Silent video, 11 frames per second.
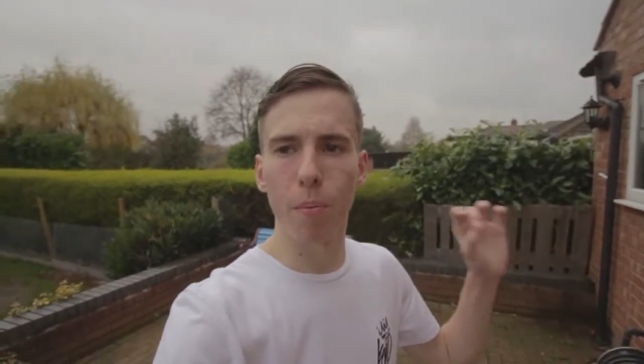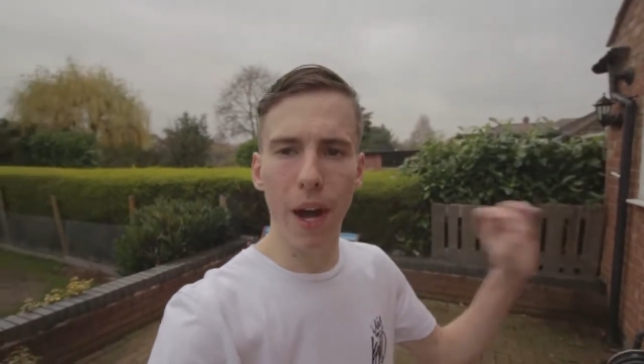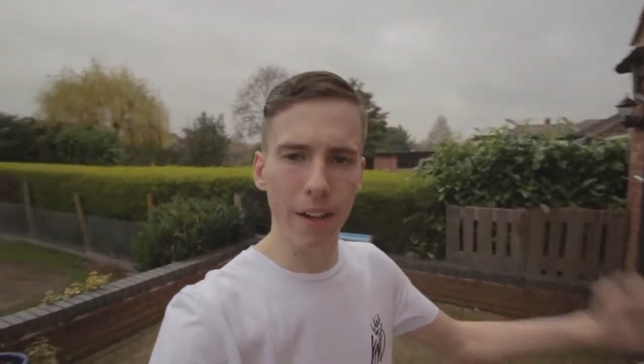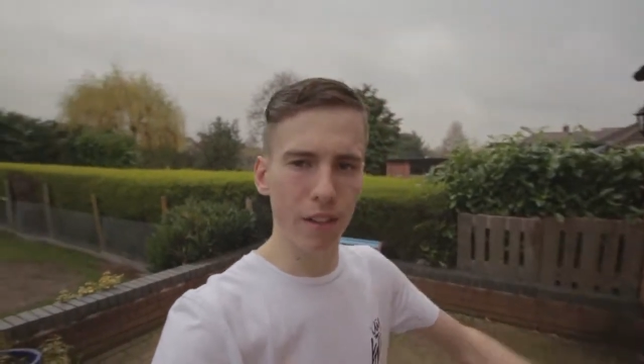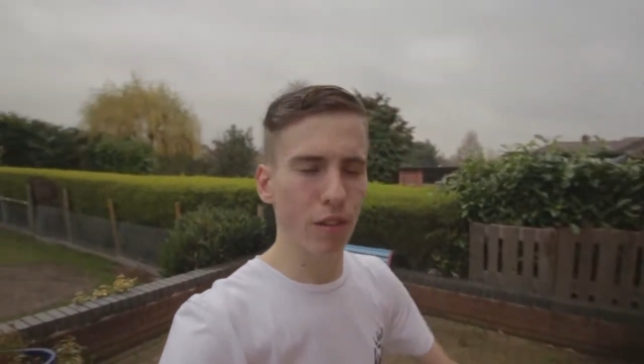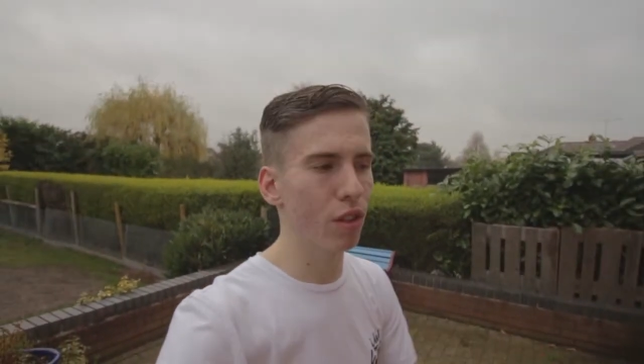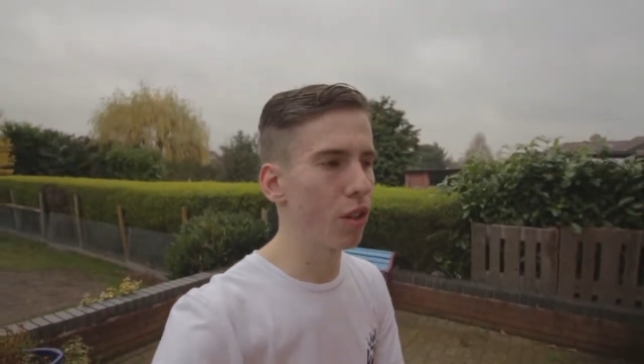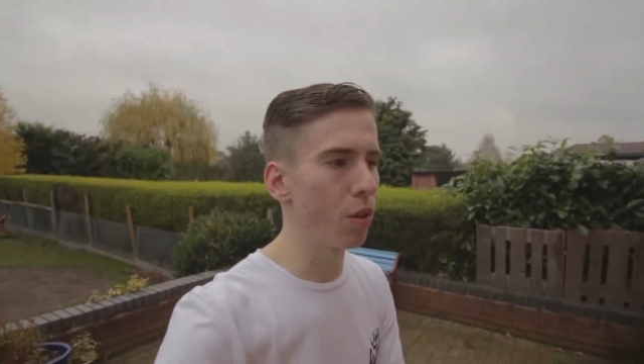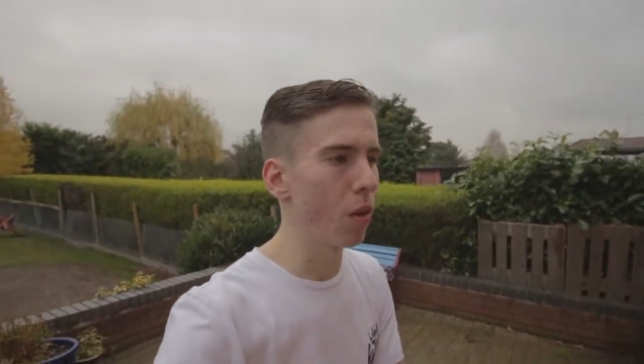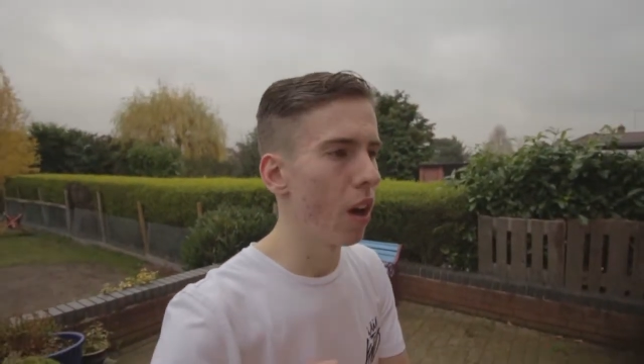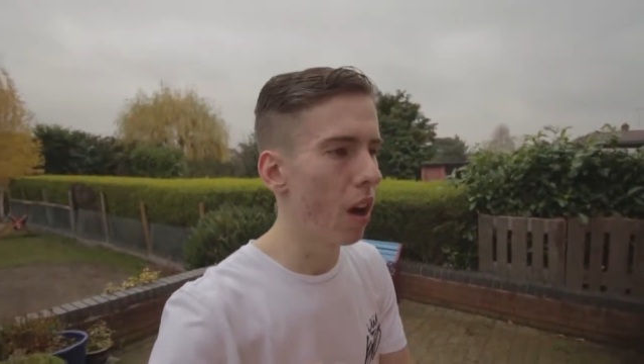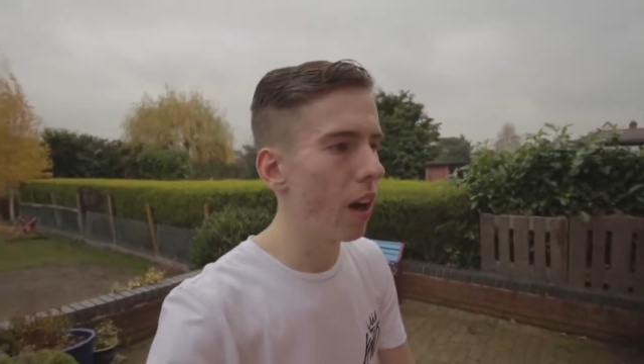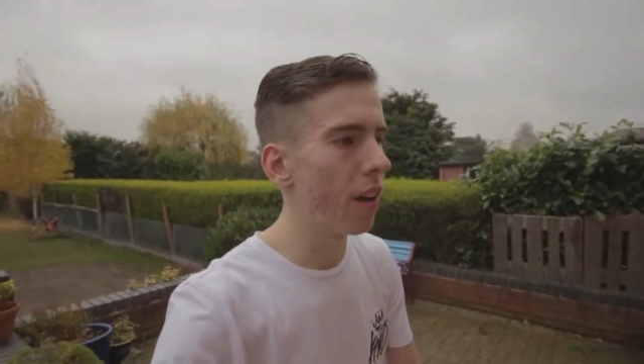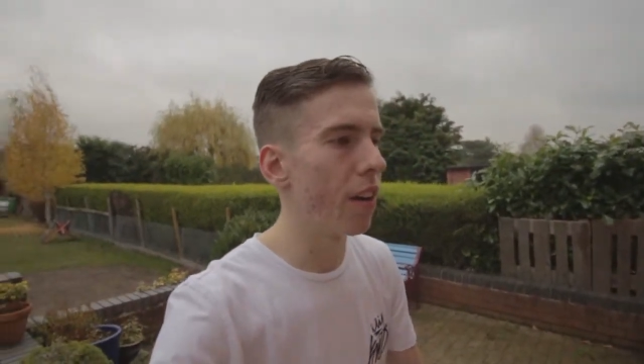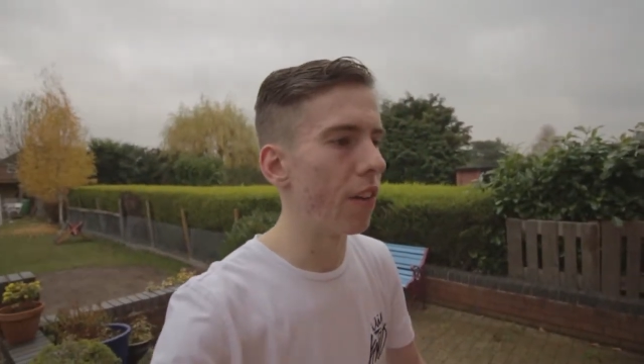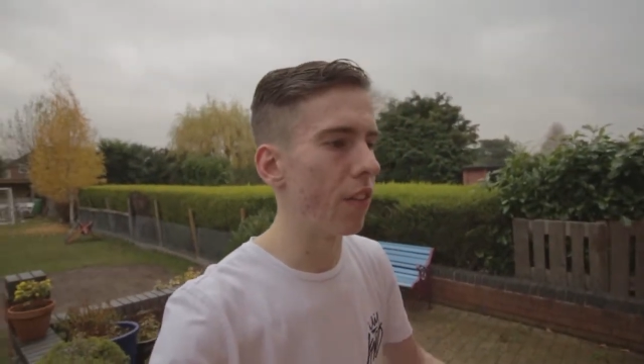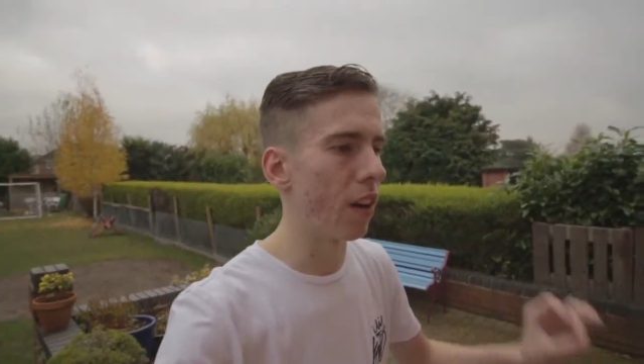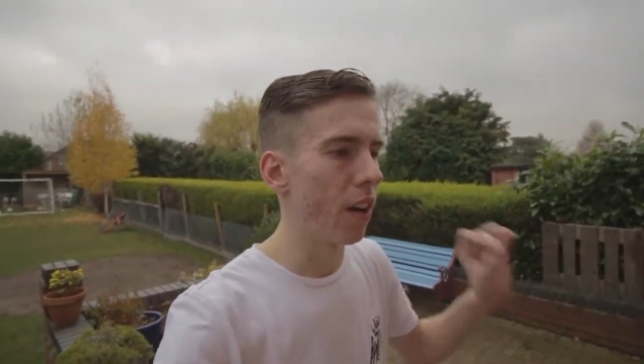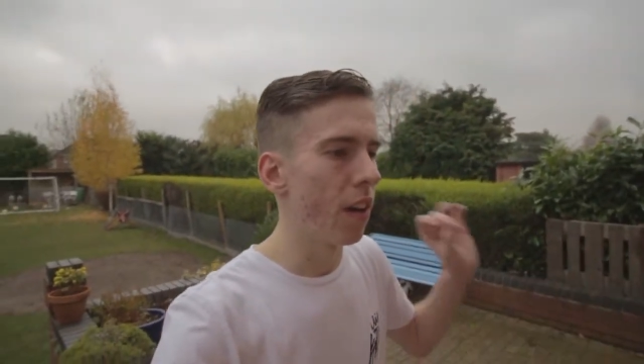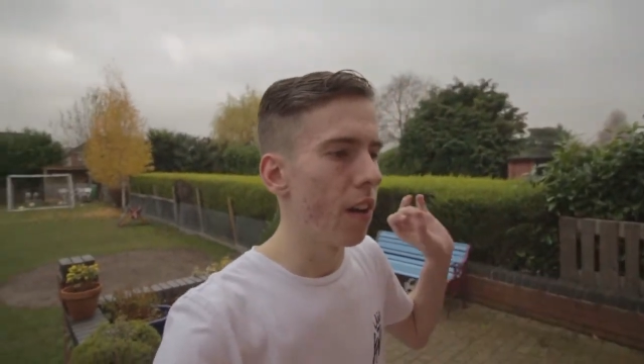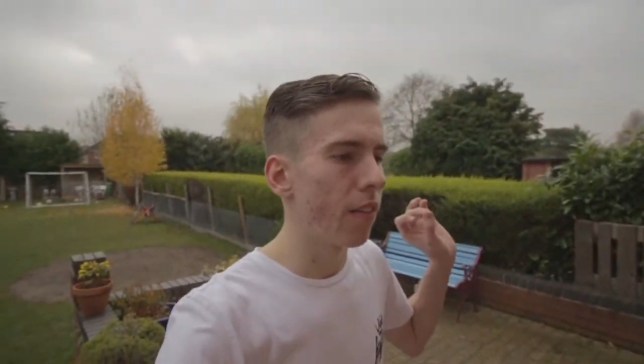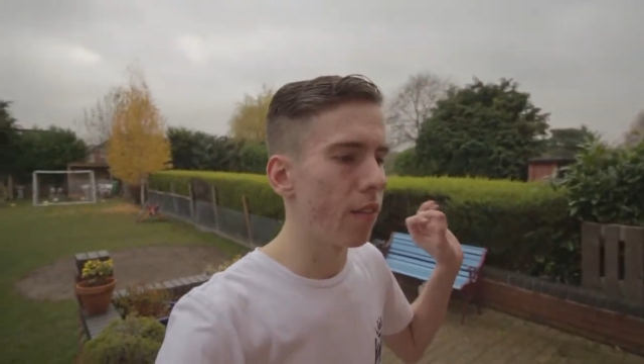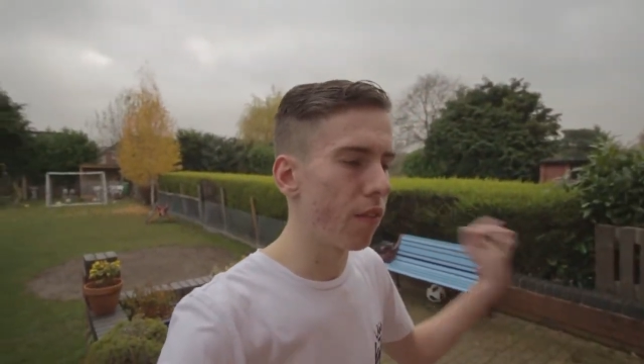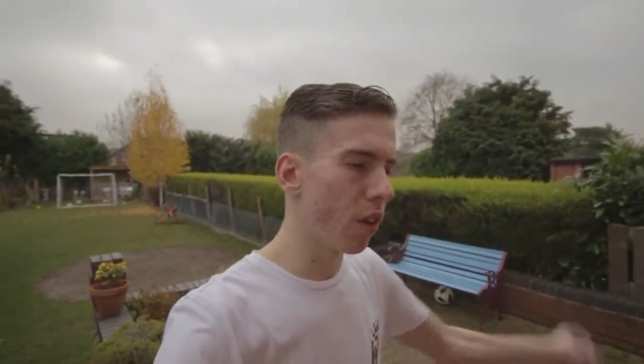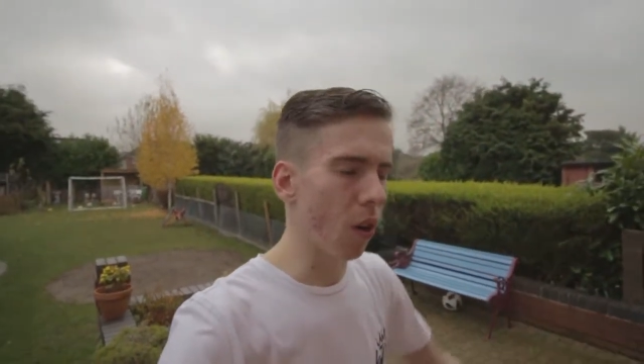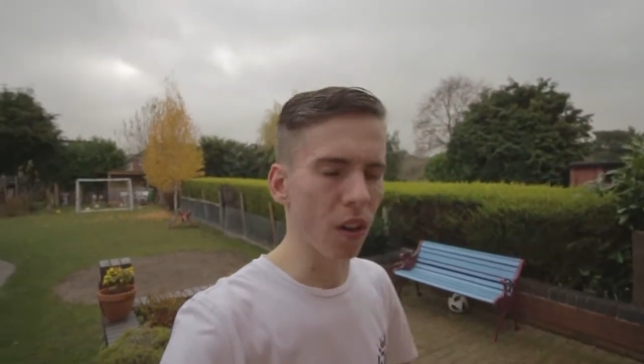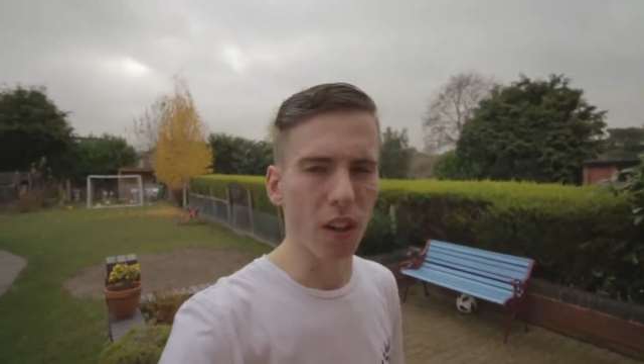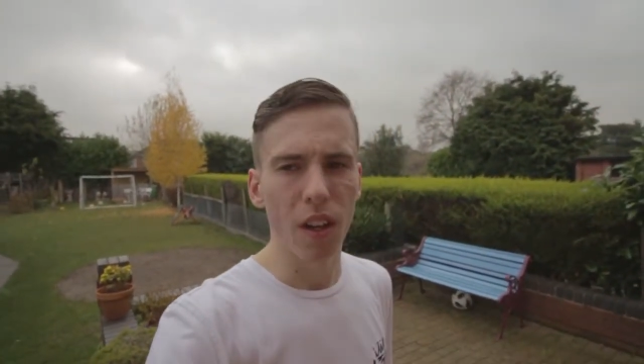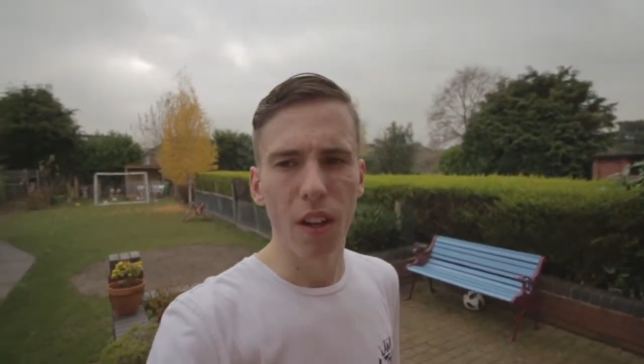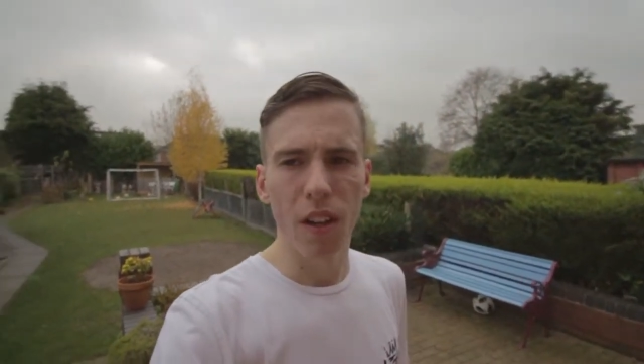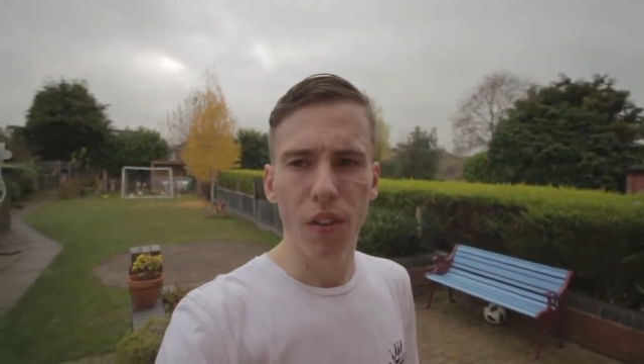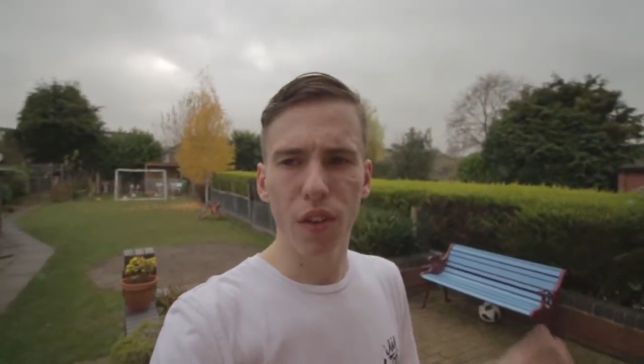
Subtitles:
back to another vlog.